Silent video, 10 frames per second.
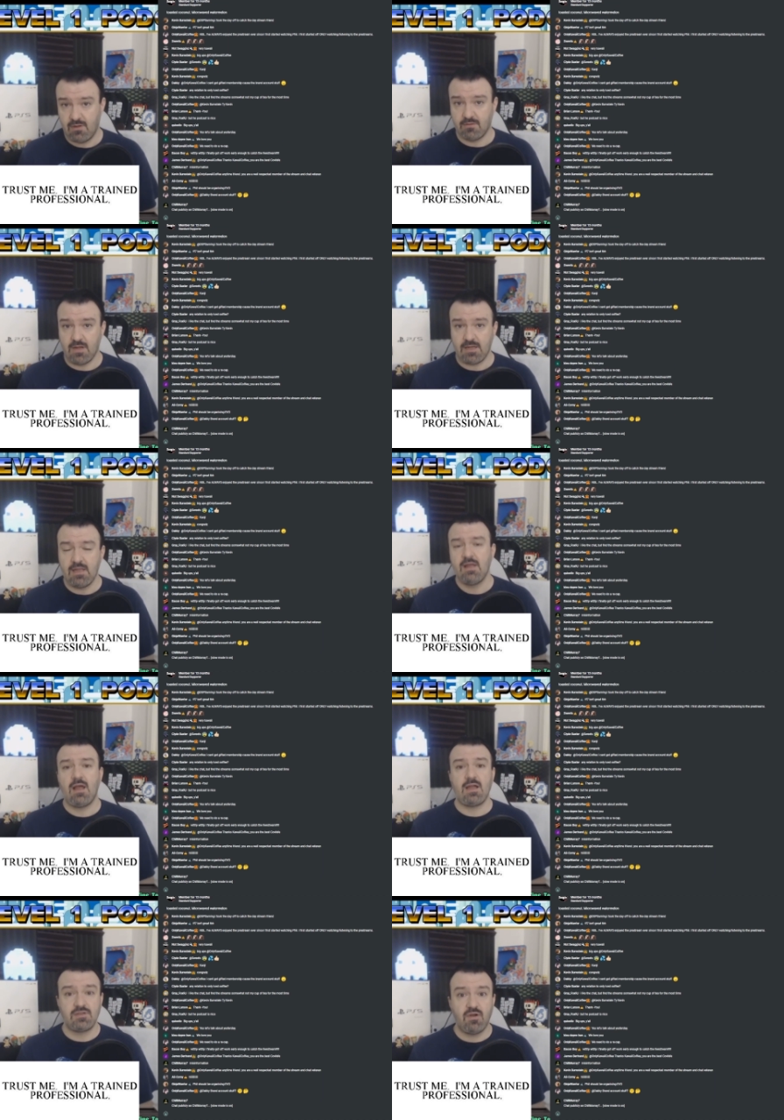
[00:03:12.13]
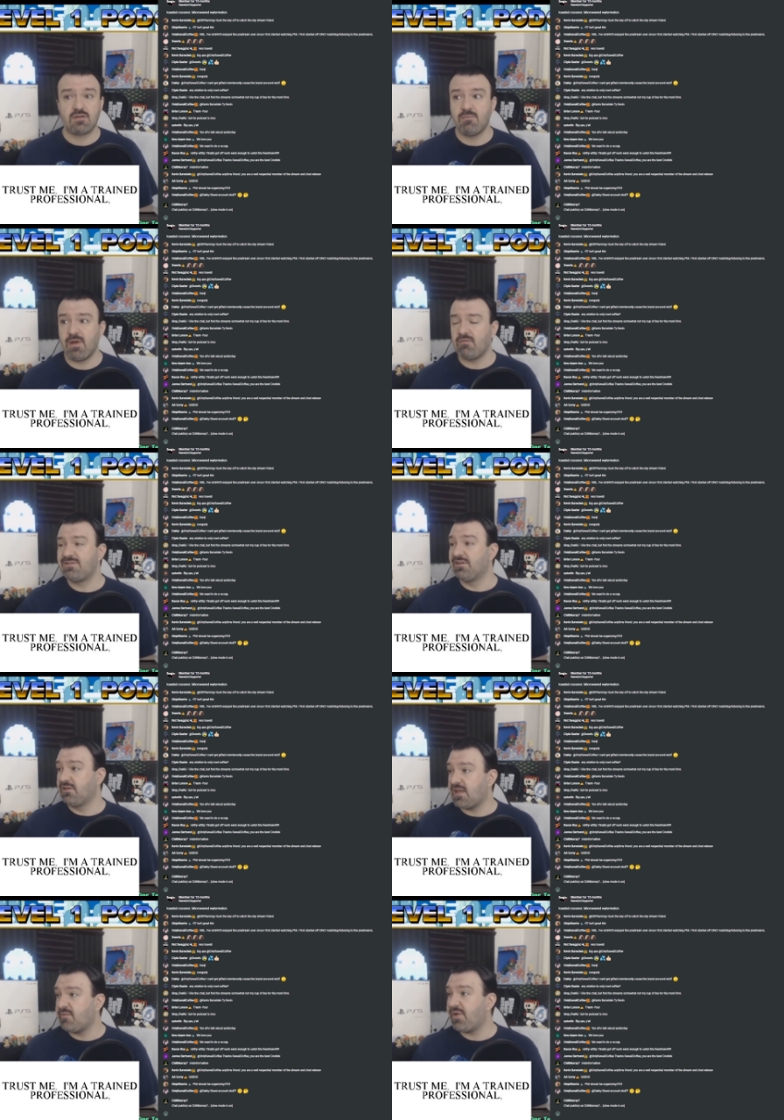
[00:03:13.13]
All right? I talked about
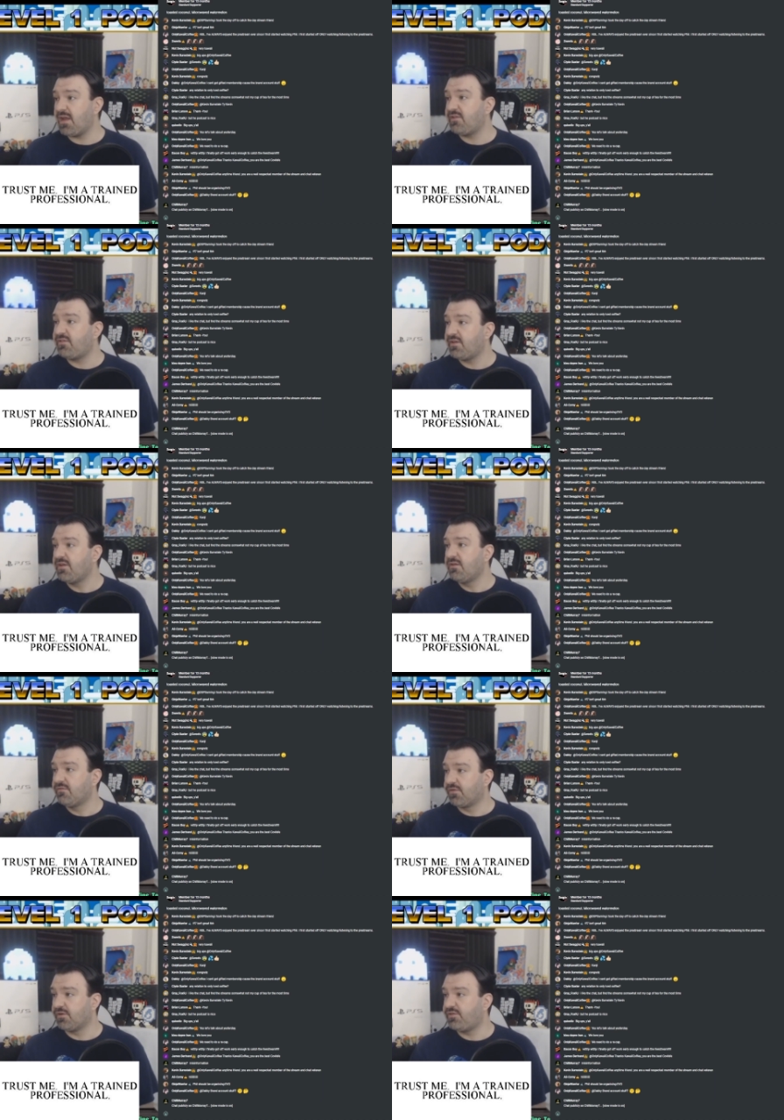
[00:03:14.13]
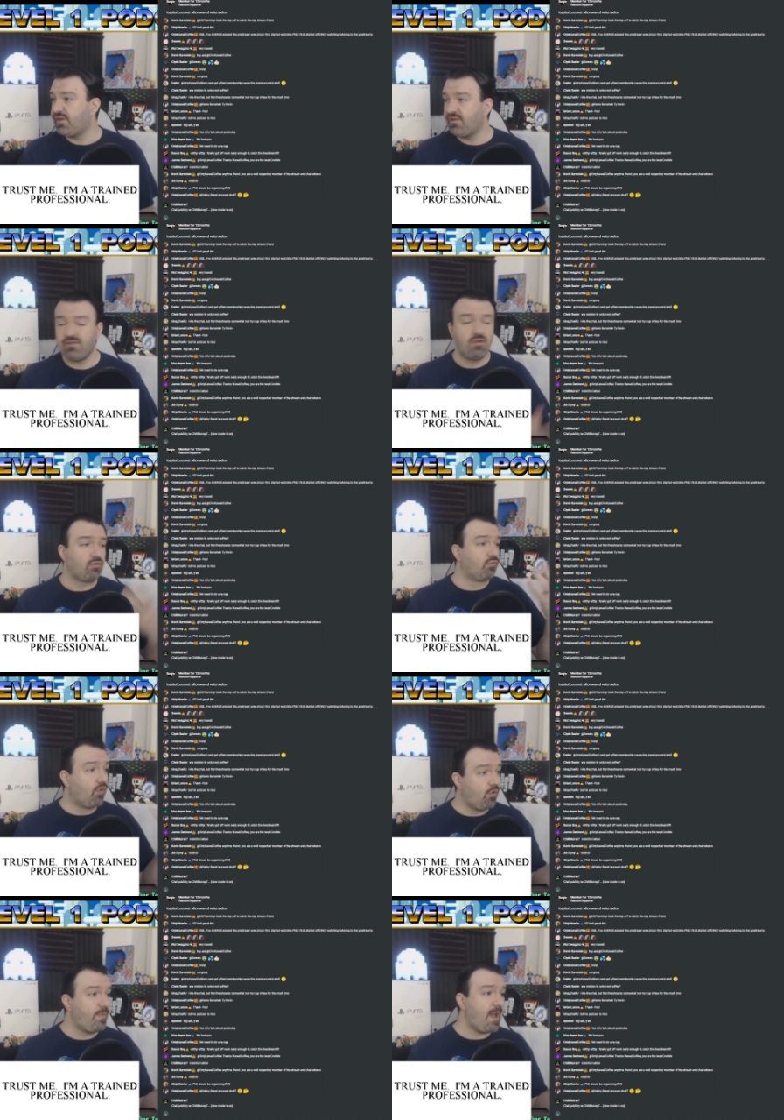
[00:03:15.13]
delay-based versus
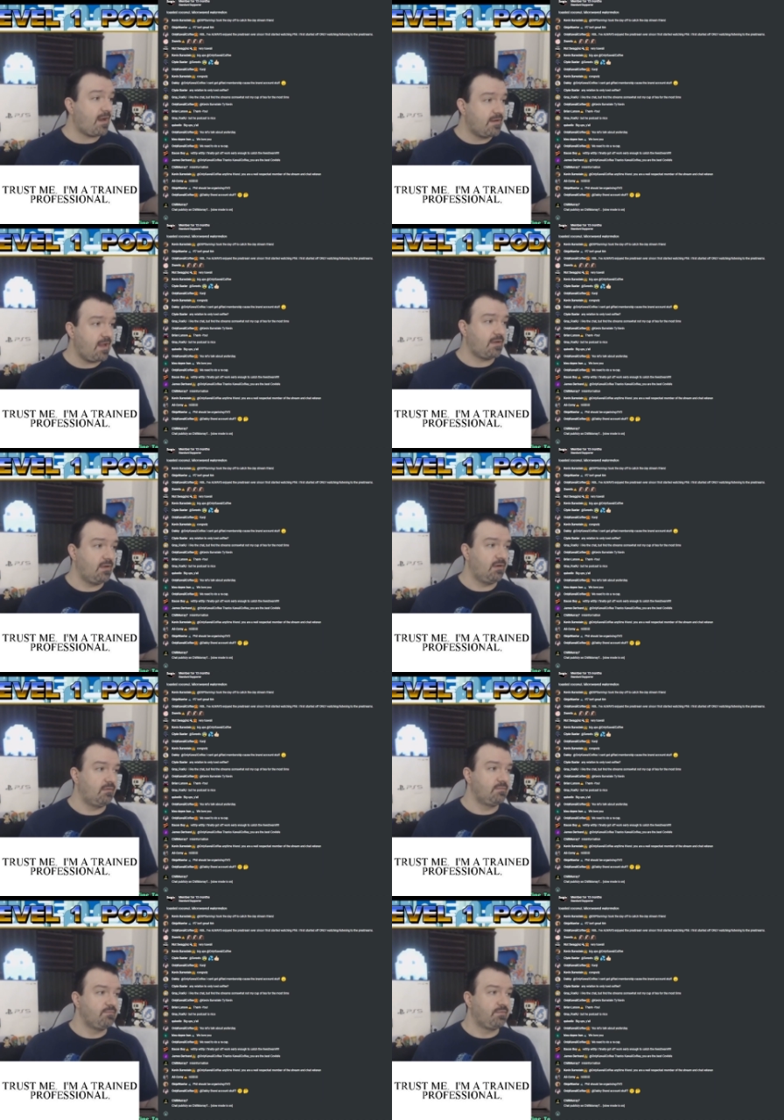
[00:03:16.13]
rollback netcode.